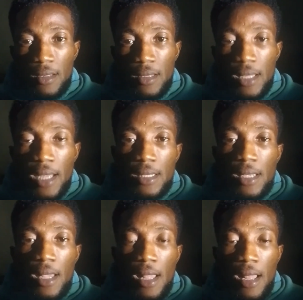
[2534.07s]
Yes,
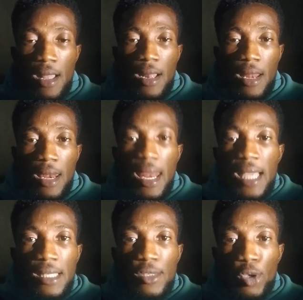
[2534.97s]
let
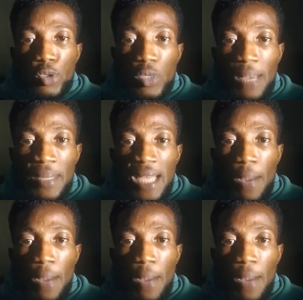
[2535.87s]
your social media